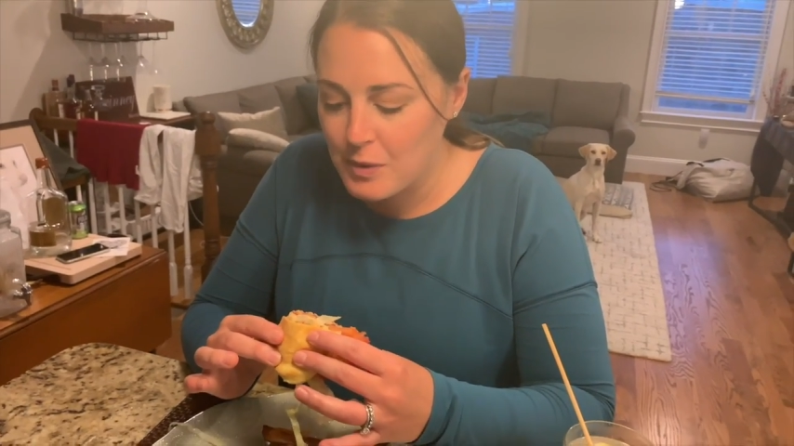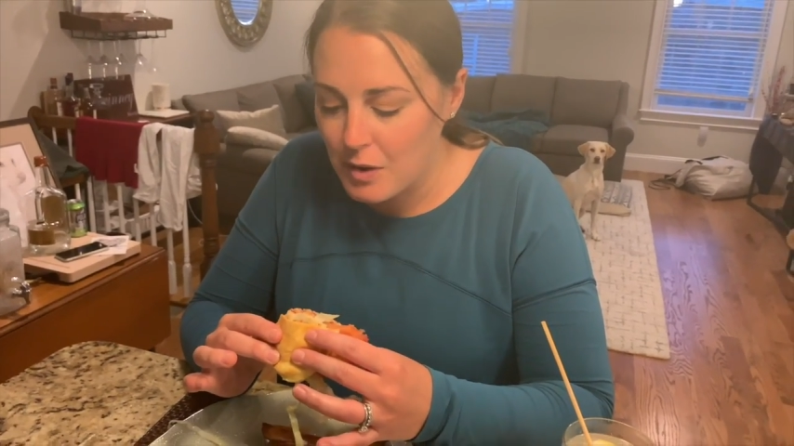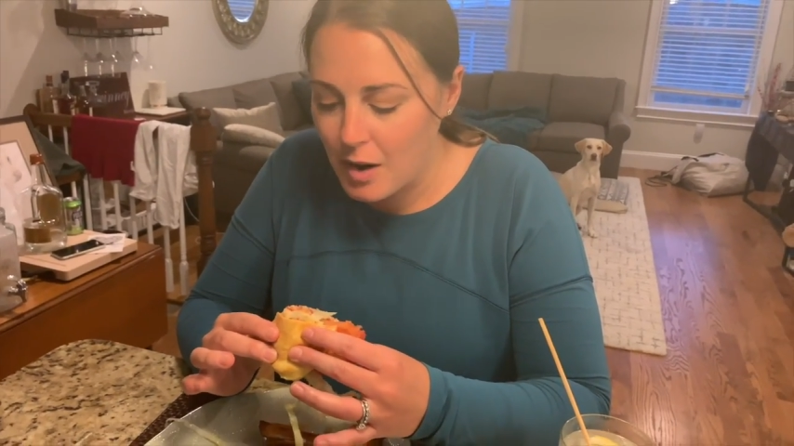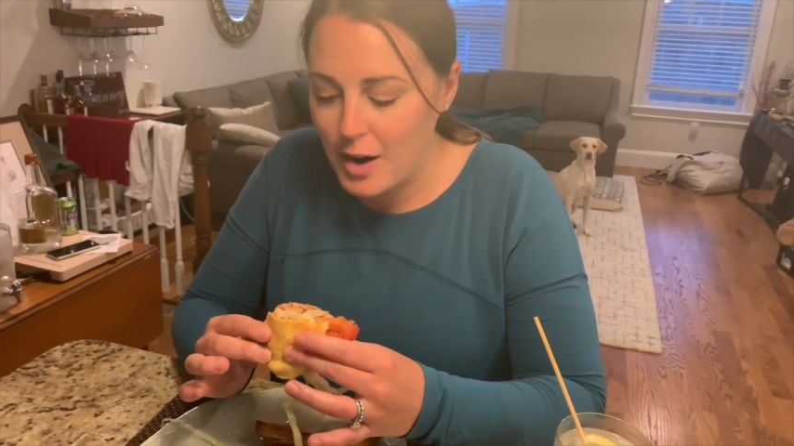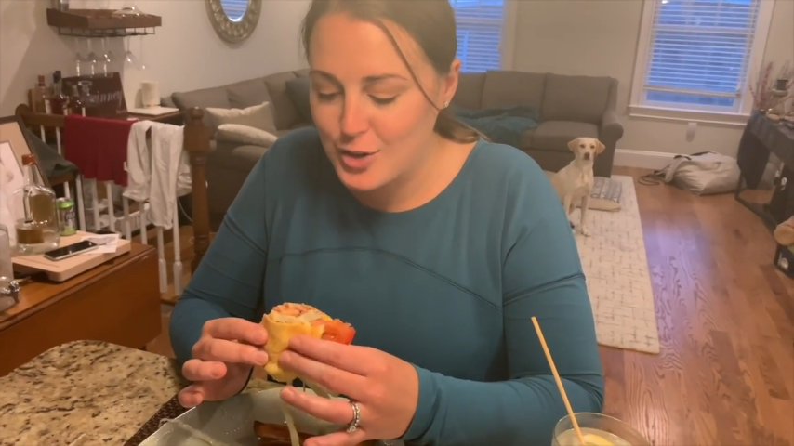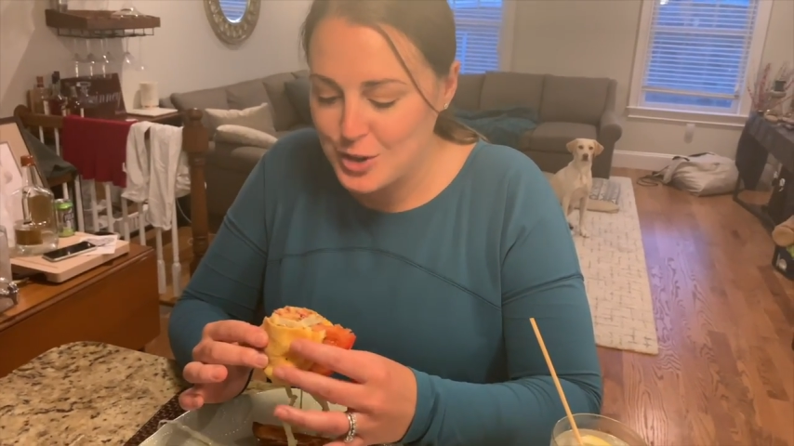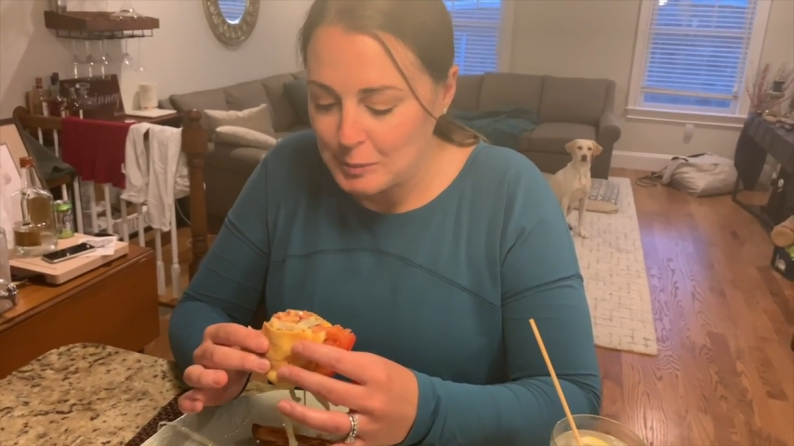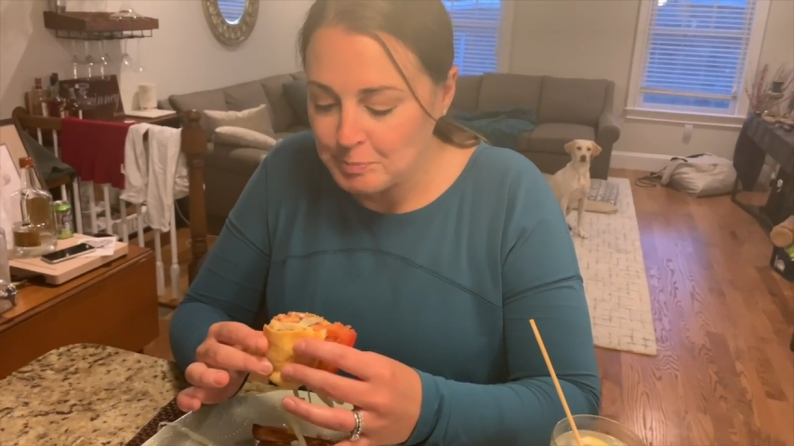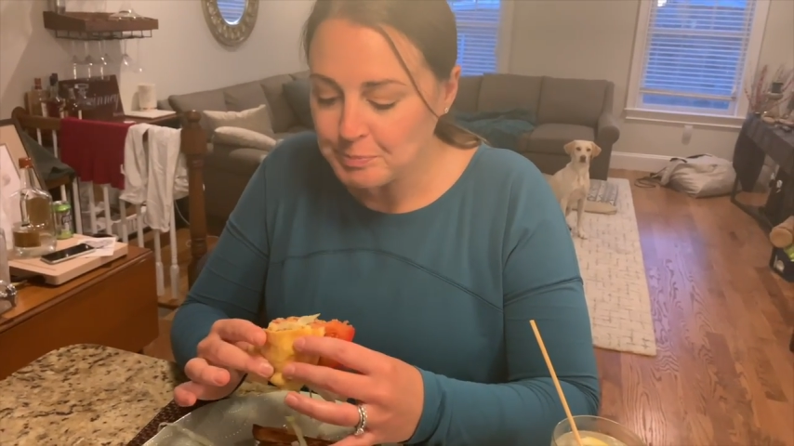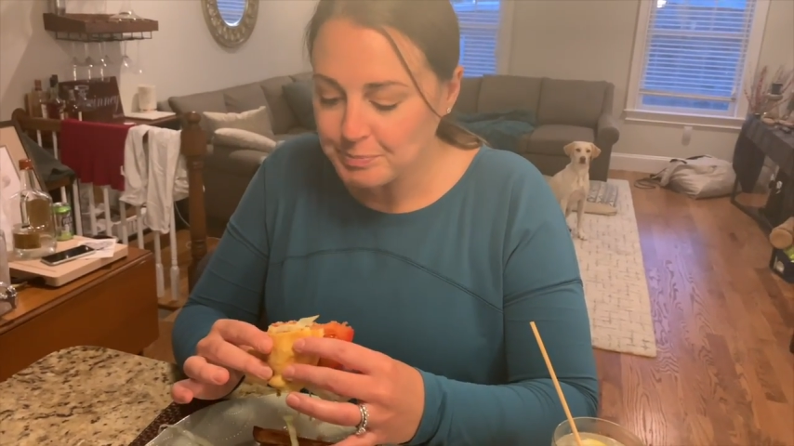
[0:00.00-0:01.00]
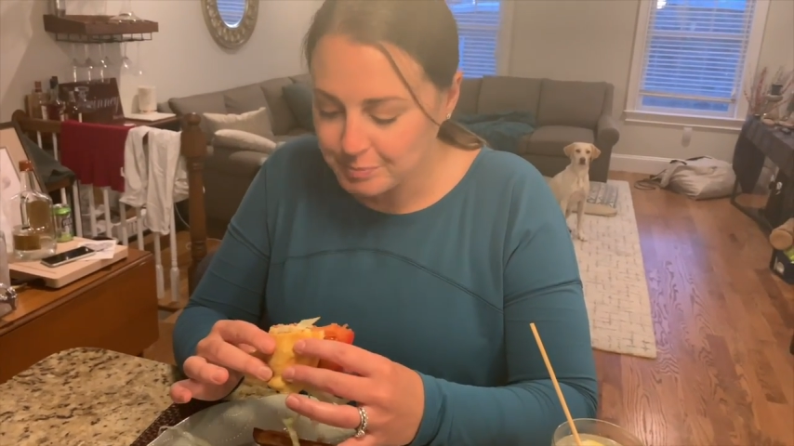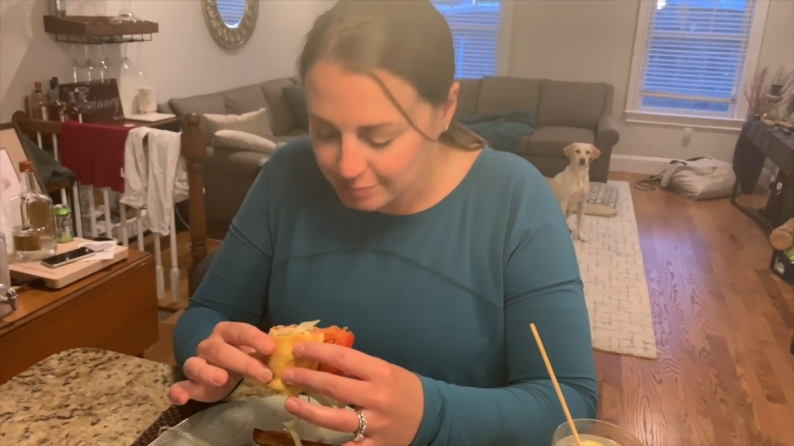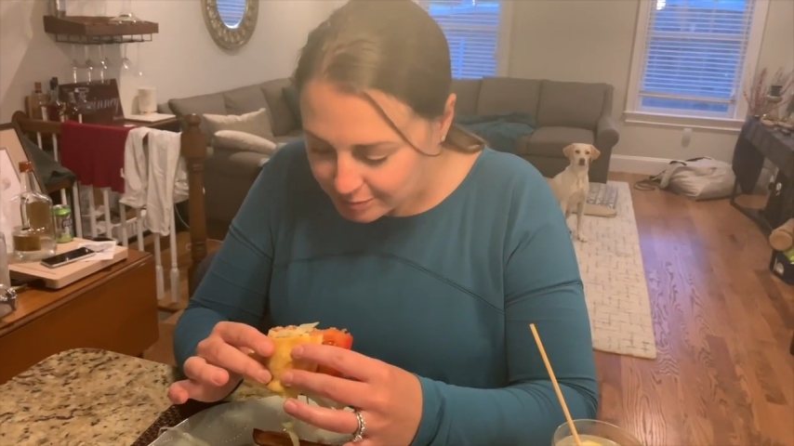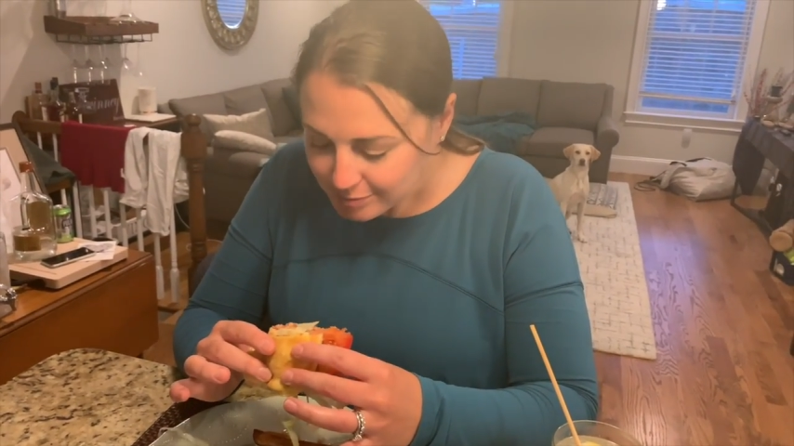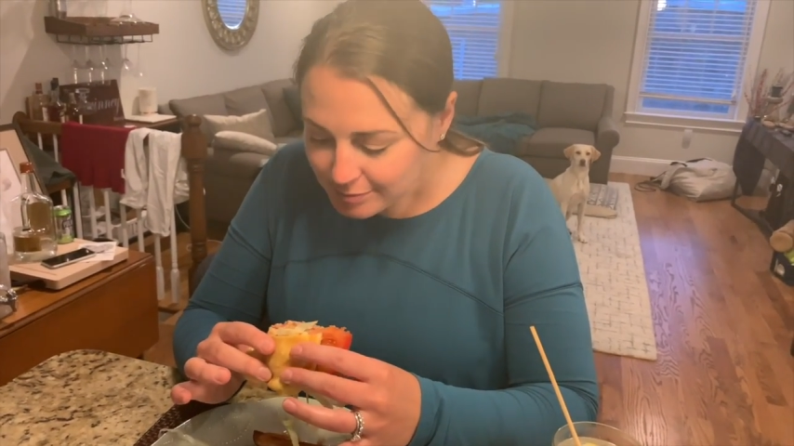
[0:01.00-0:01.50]
Awesome.
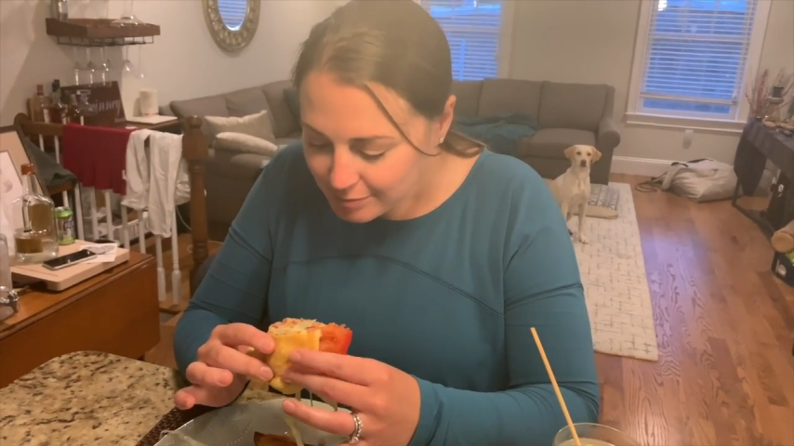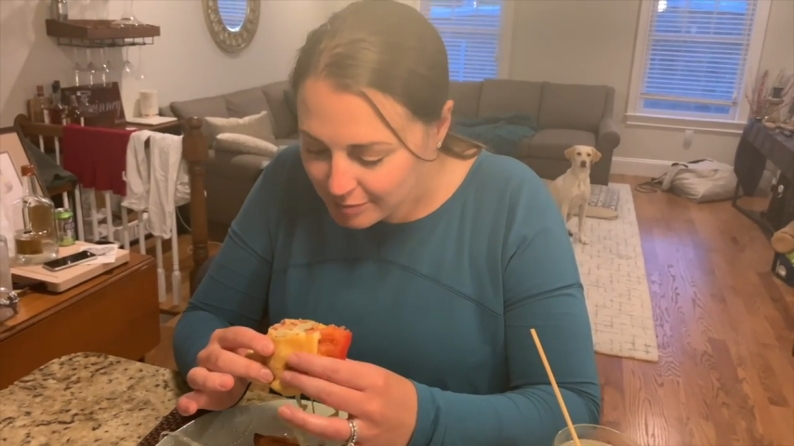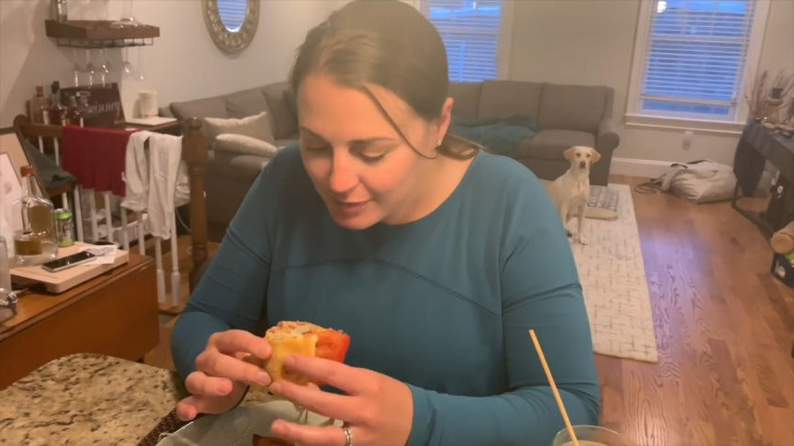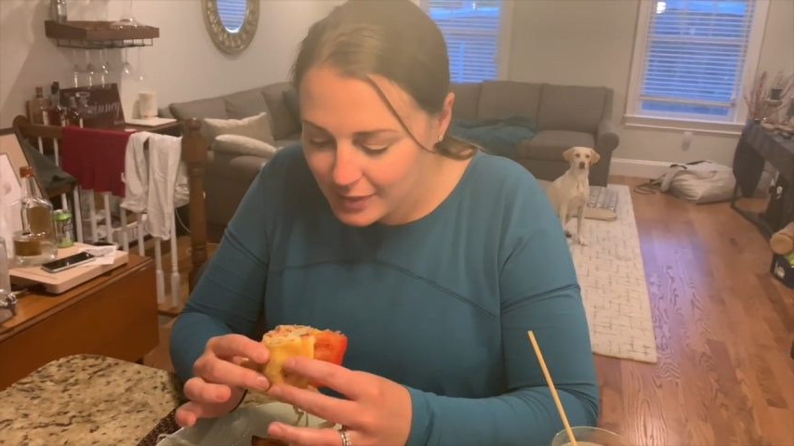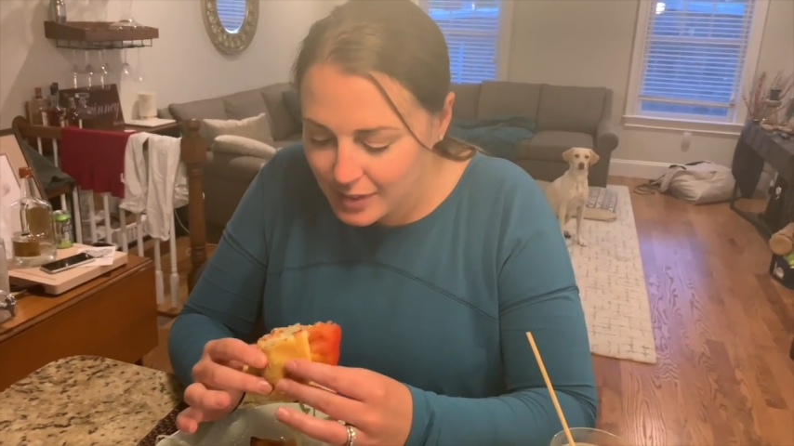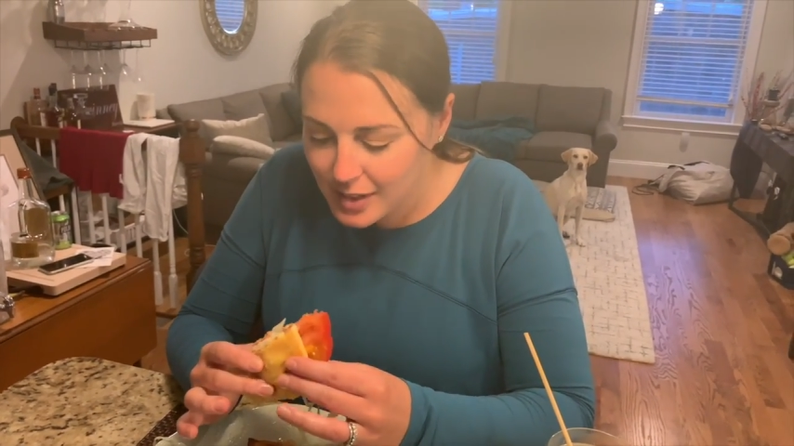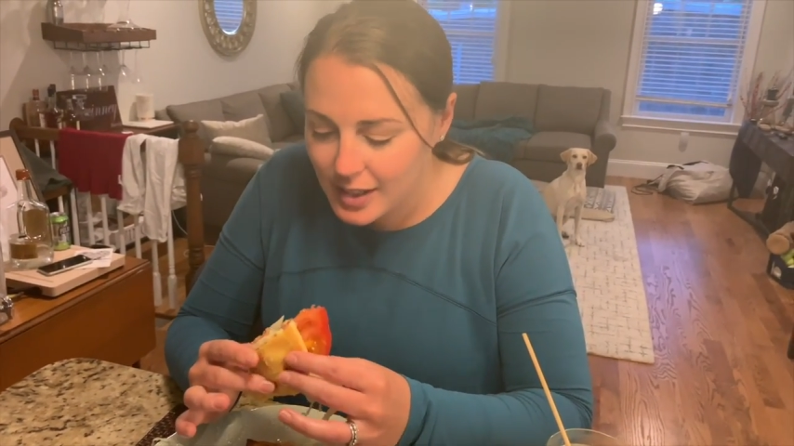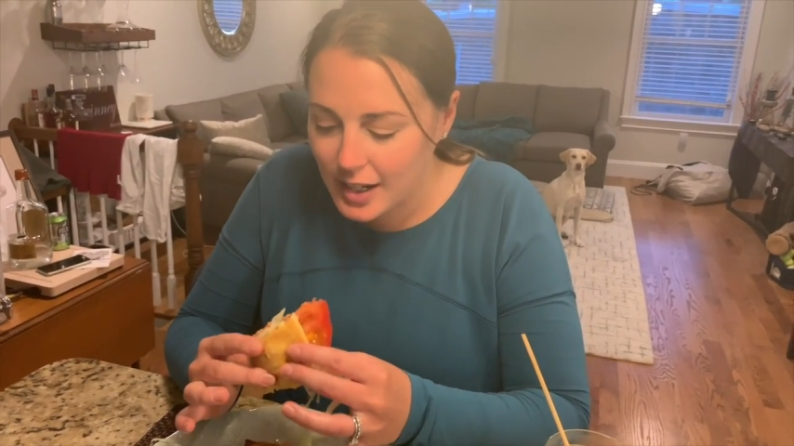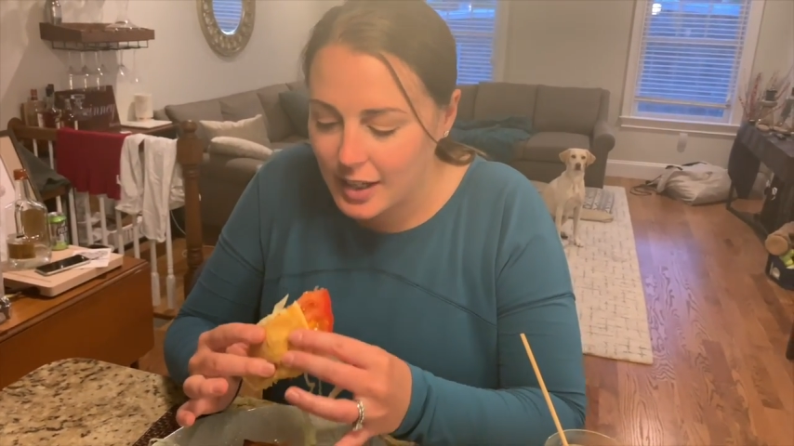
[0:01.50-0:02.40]
I